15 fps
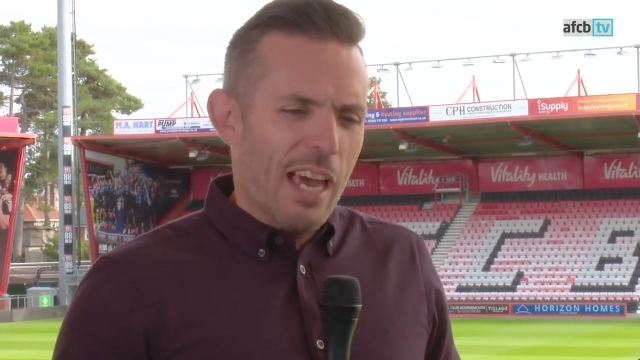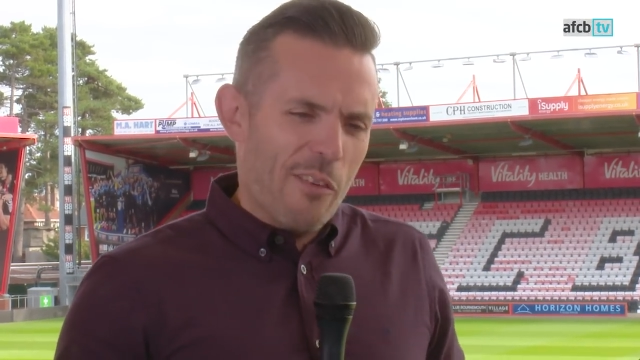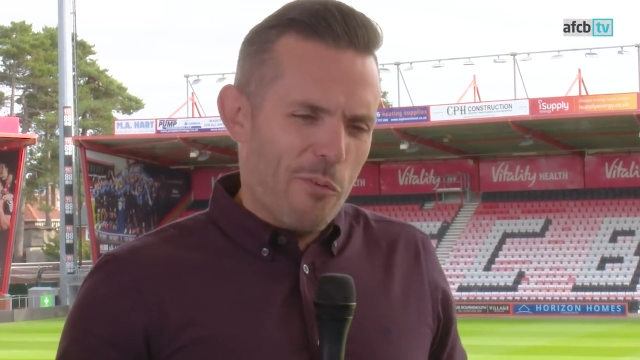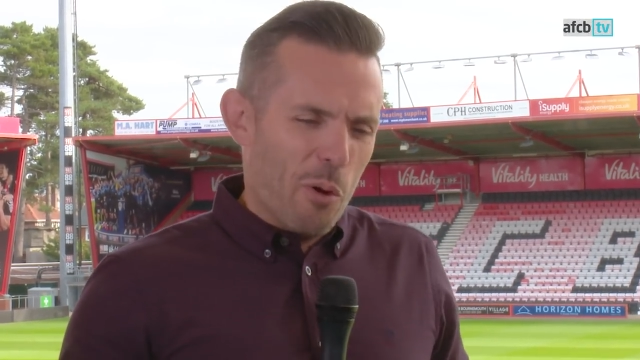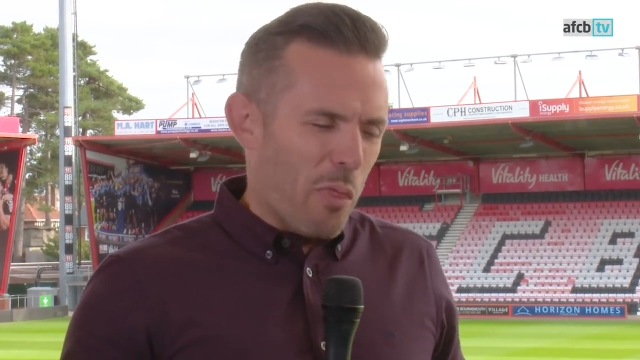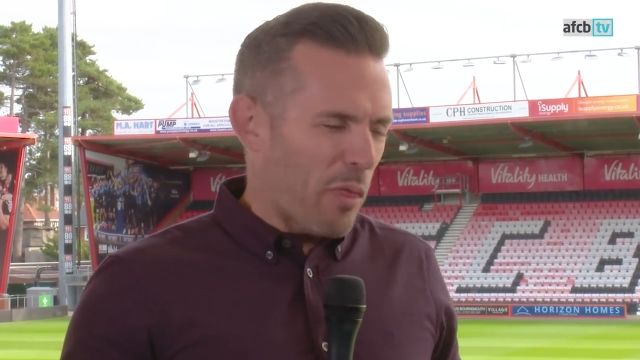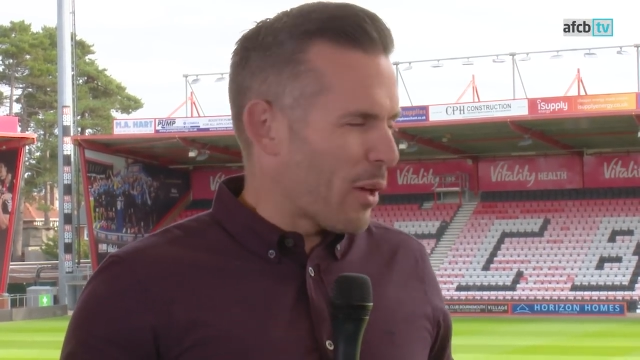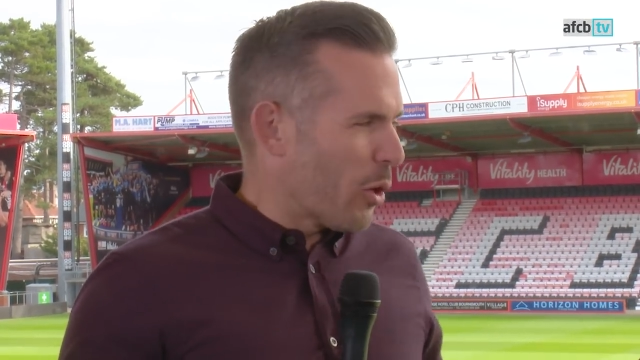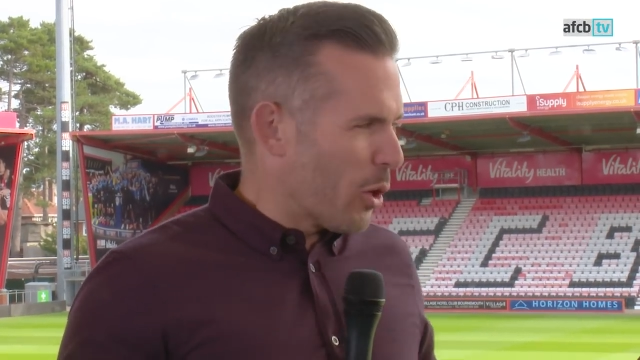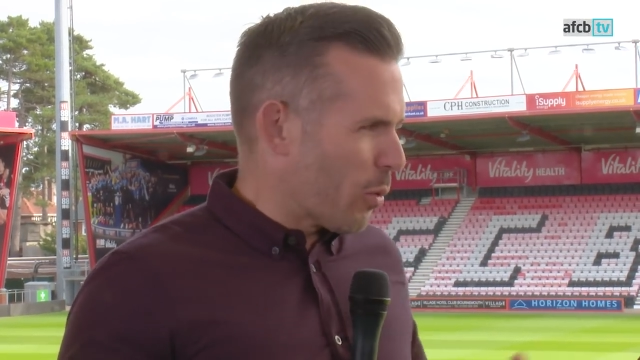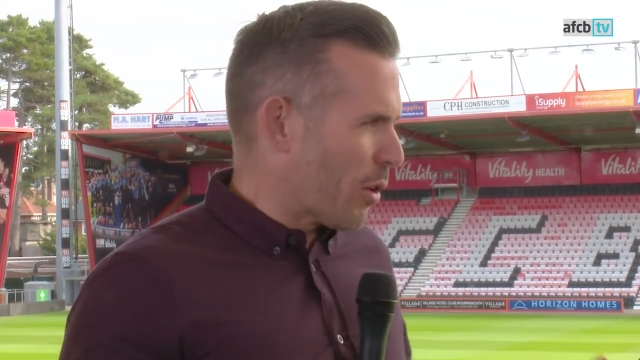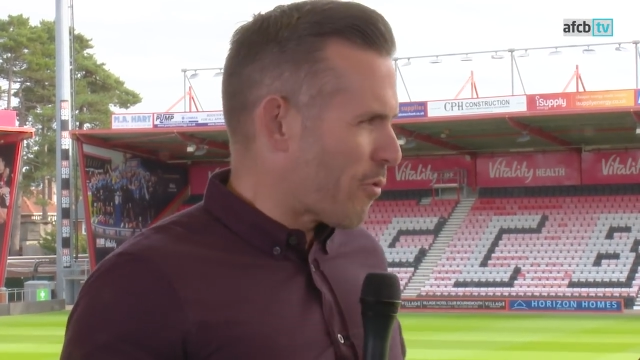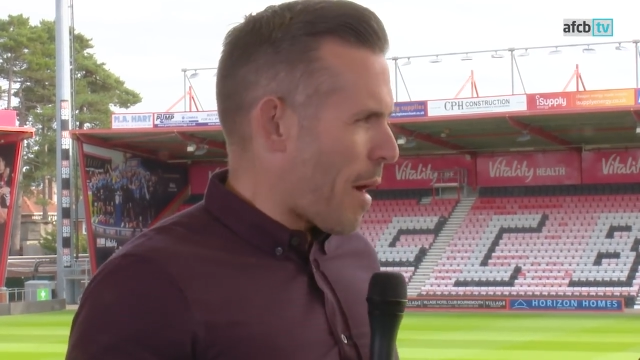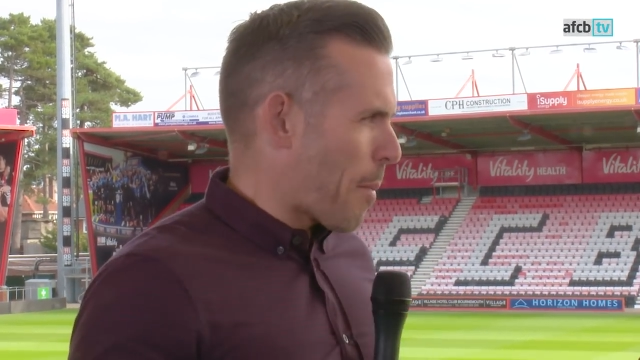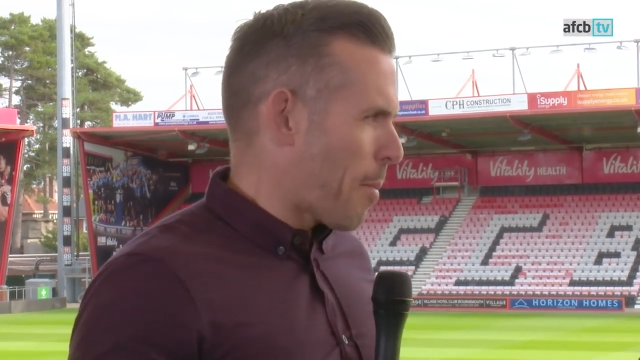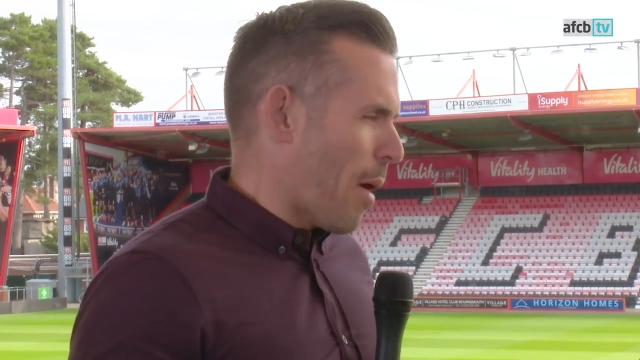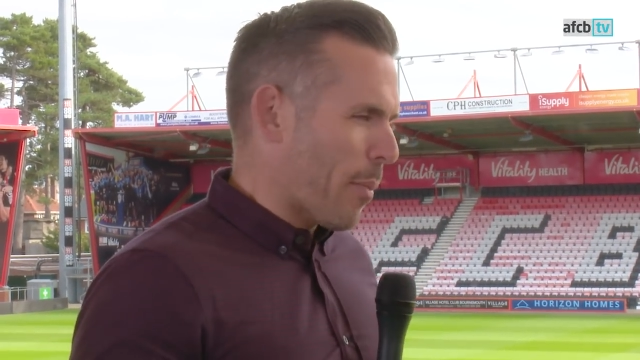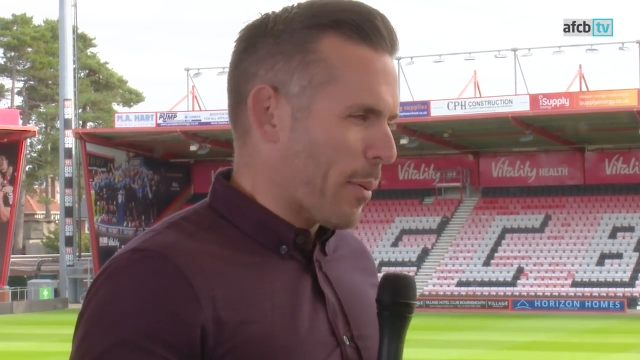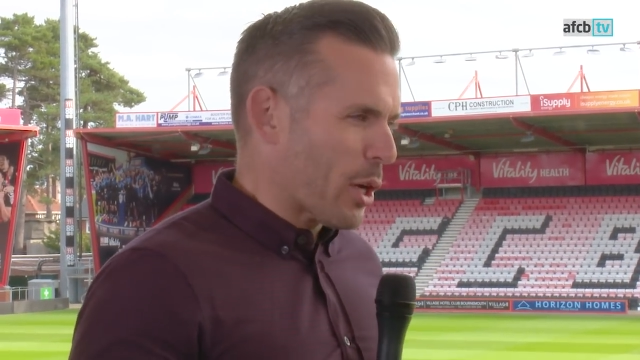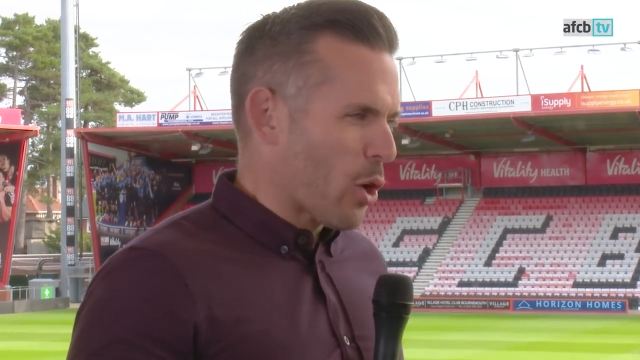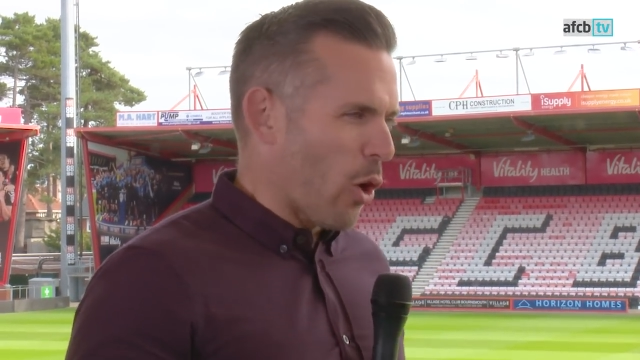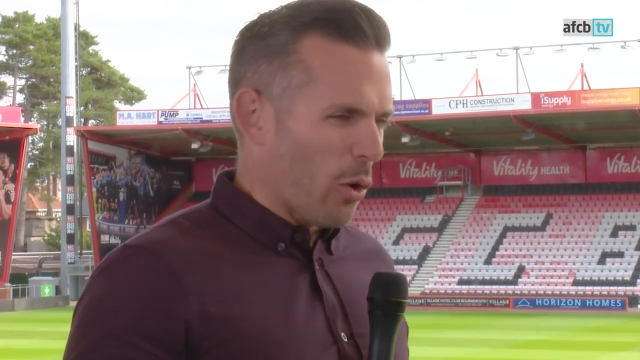Everyone will think, oh, you want to wrap them
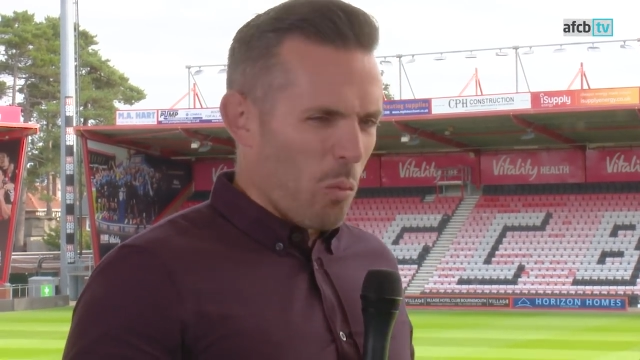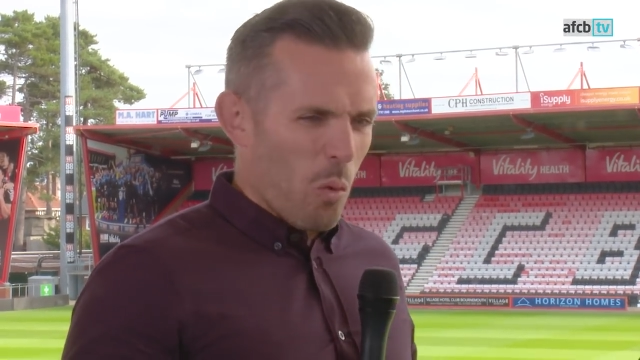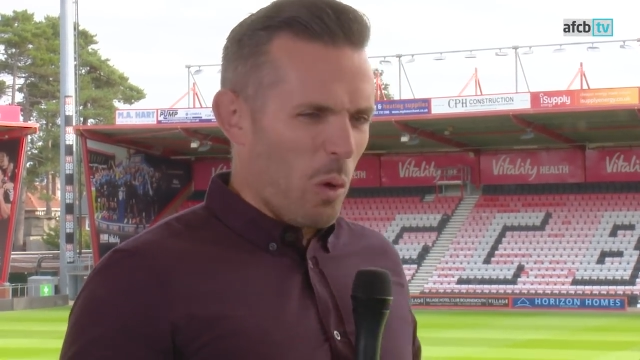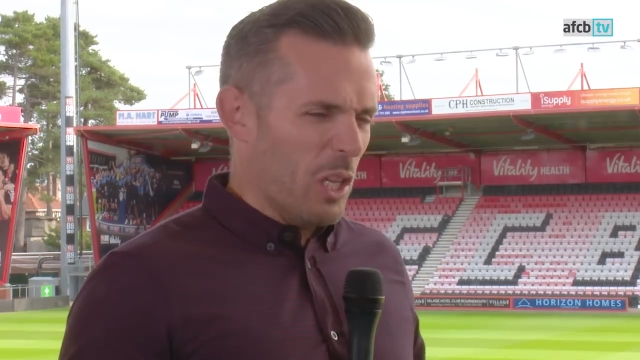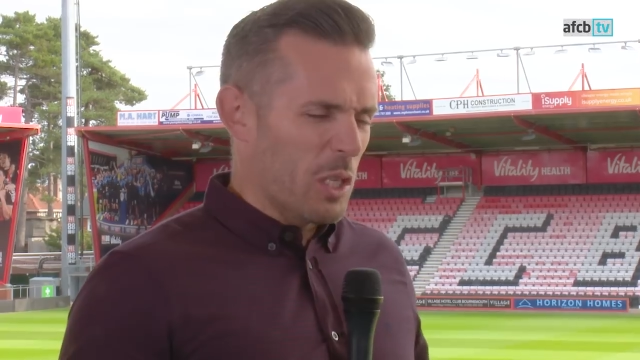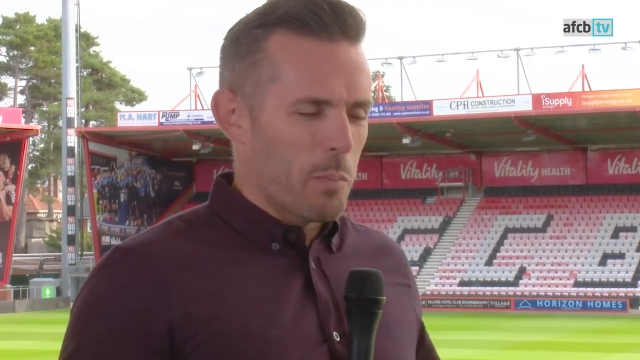up in cotton wool.